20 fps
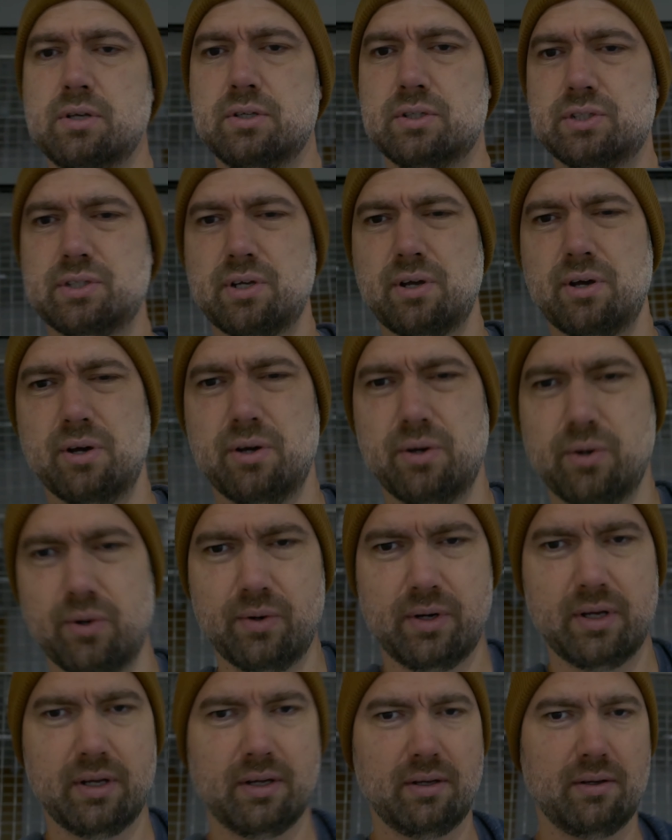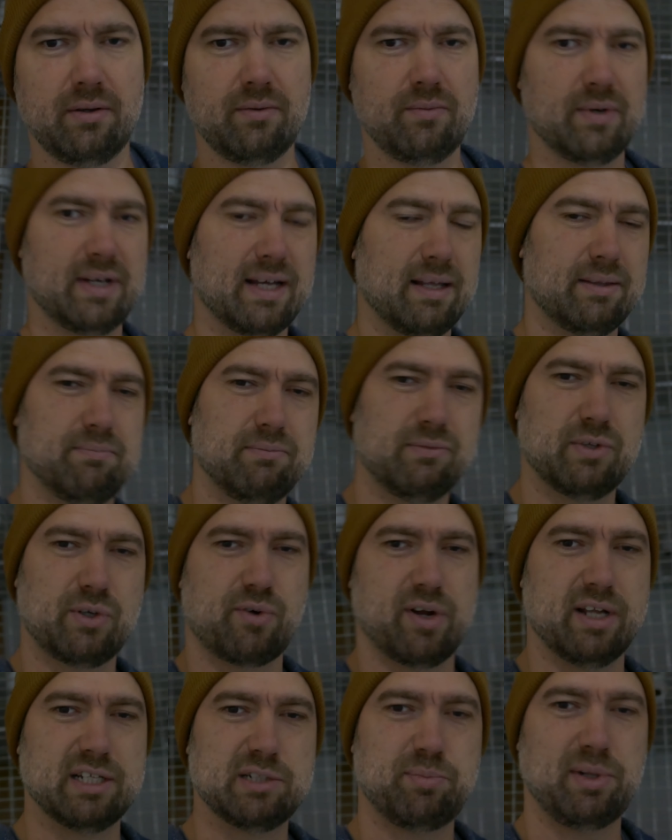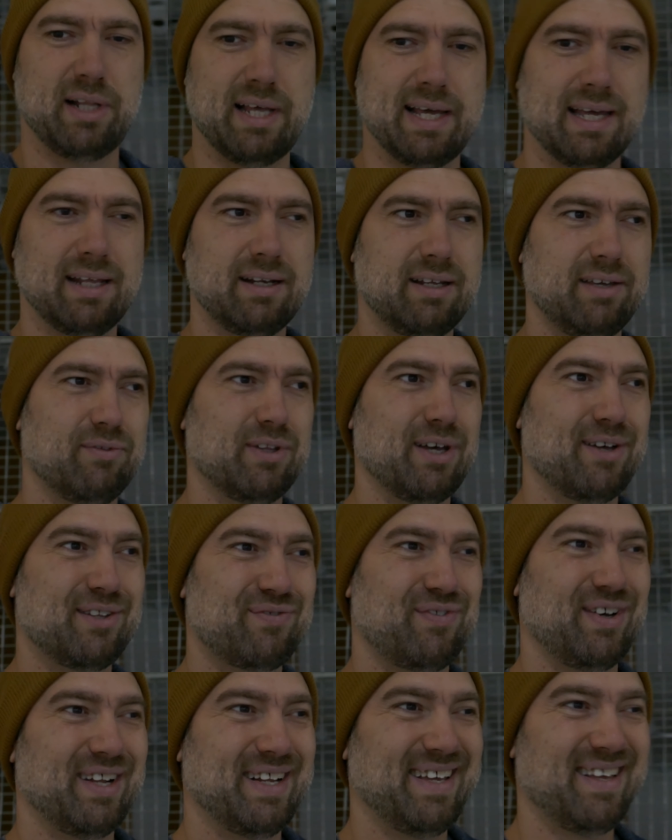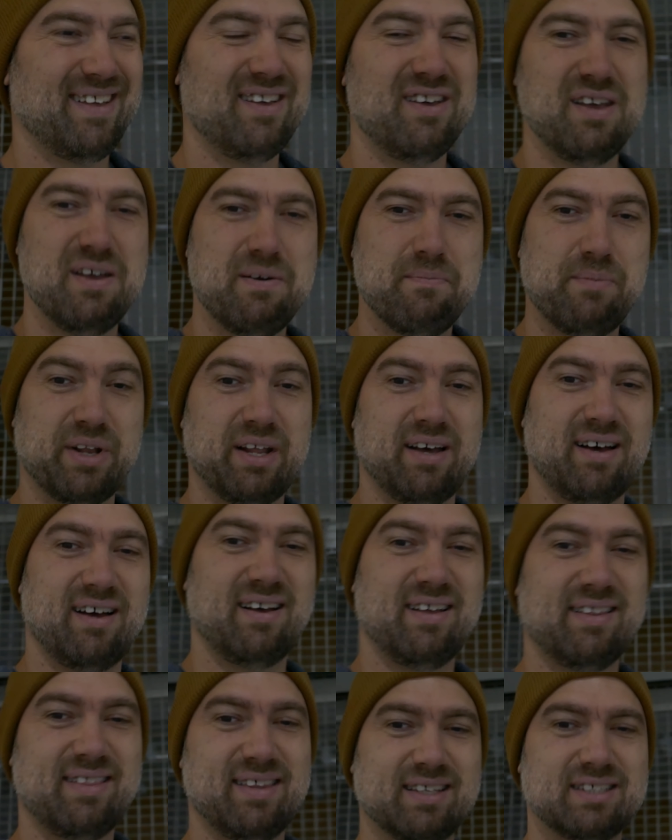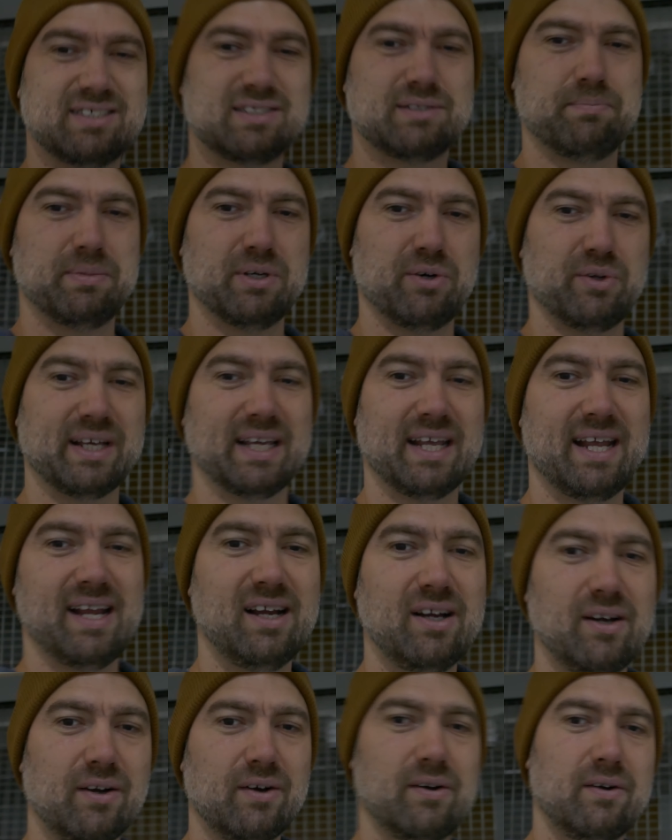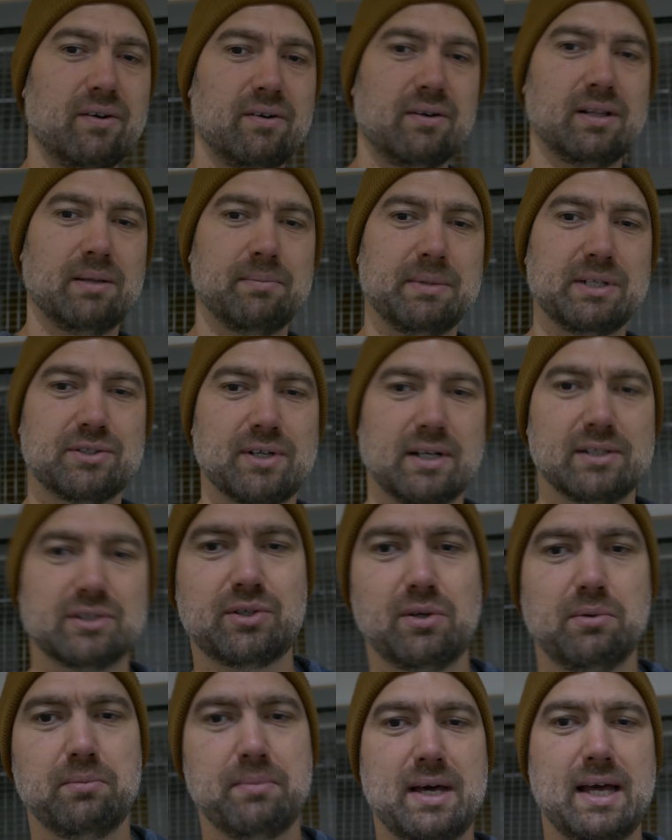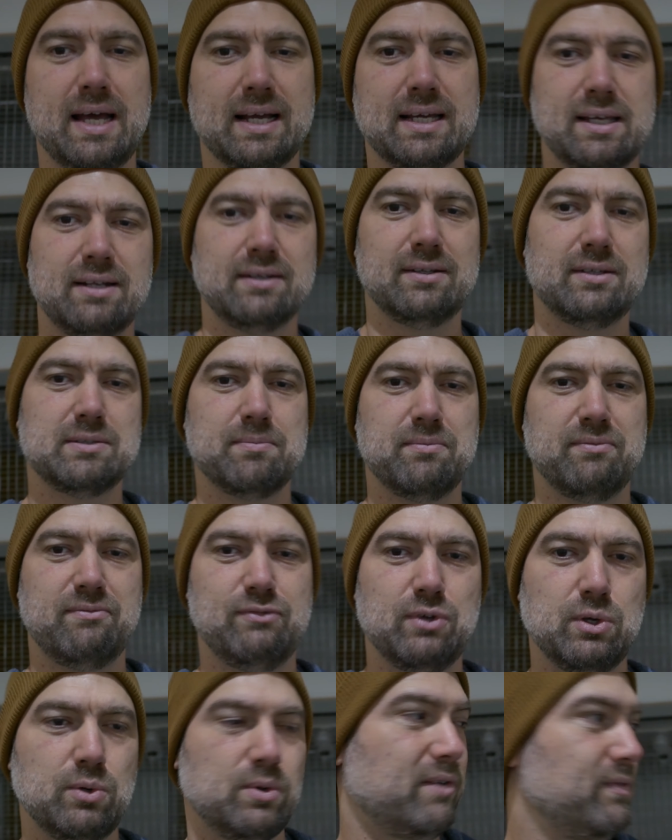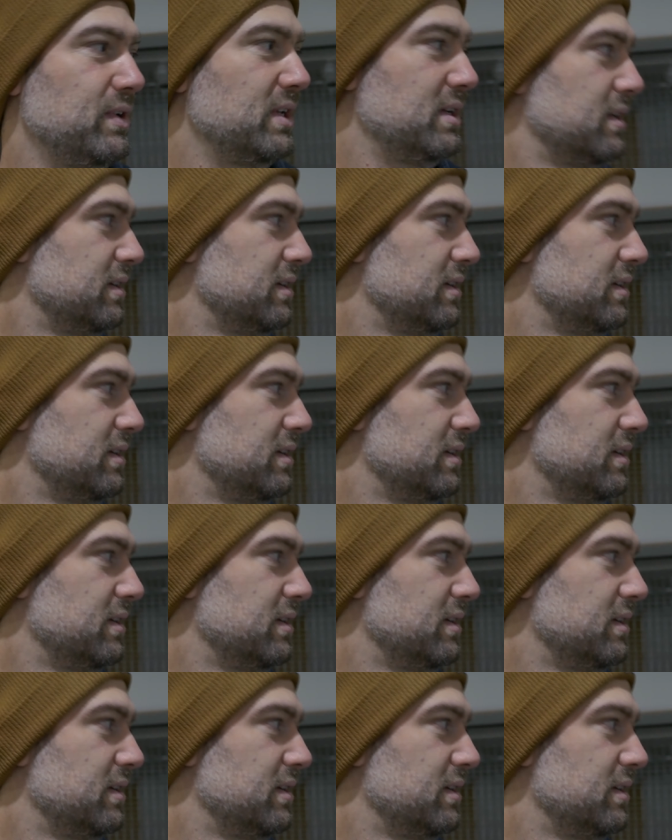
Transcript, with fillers: So we got the Grinch playing, even that's funny. But uh, this building here, let me try to scoot back, get some view of it.